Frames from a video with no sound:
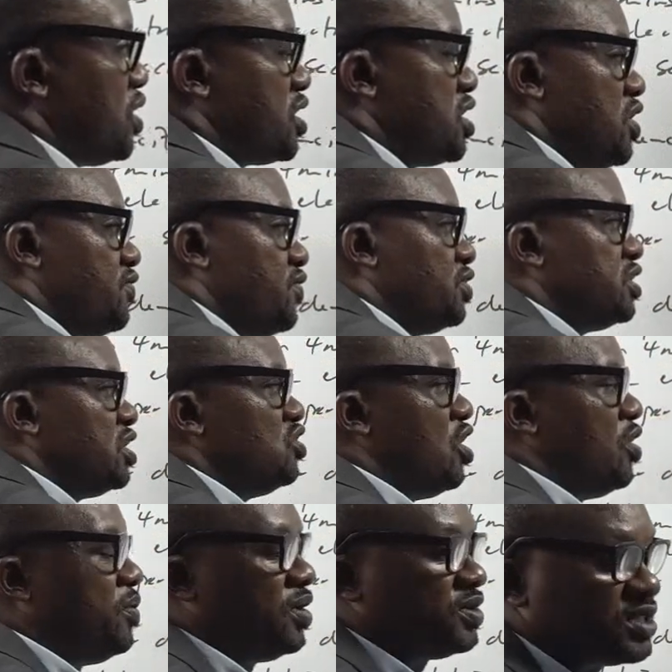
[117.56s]
give you the
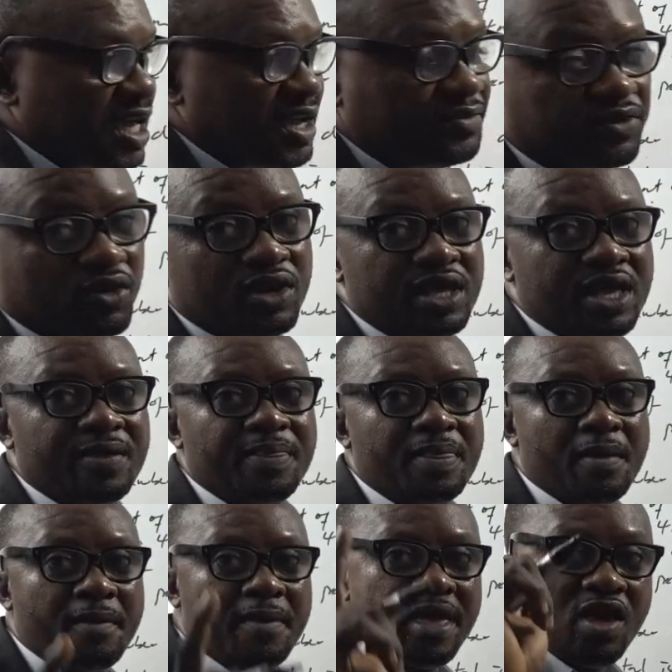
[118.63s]
number of charge flowing
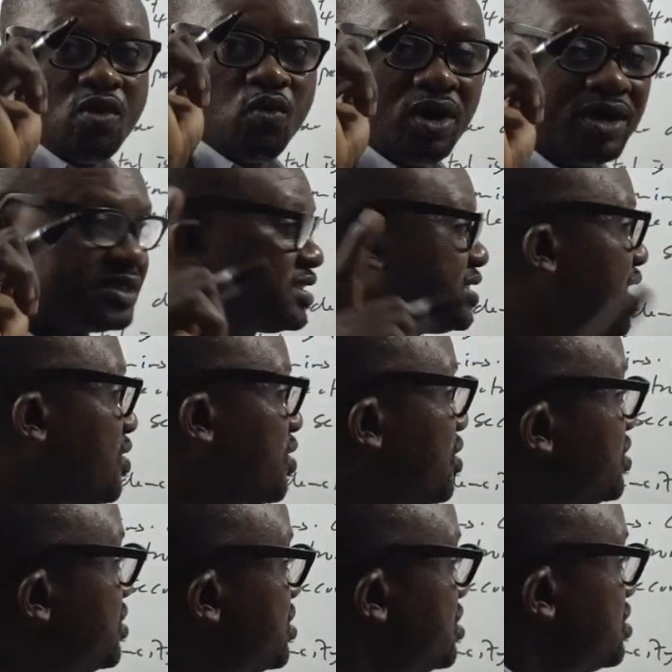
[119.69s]
in 1
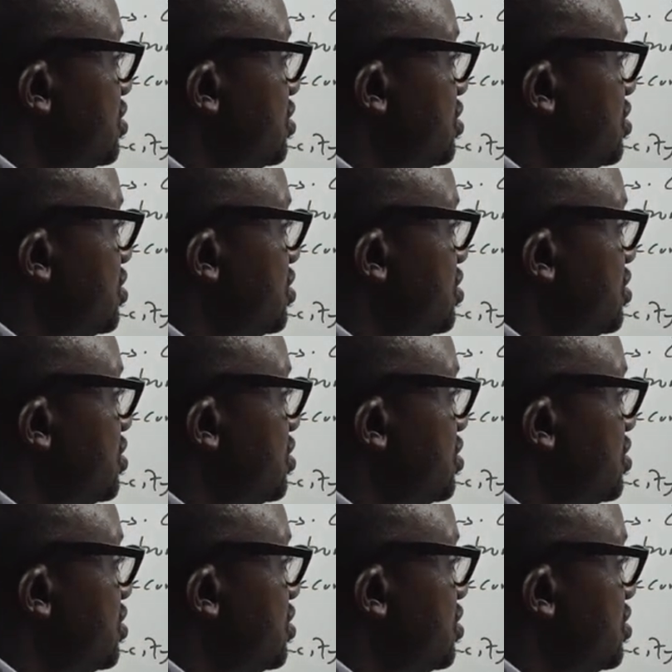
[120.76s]
second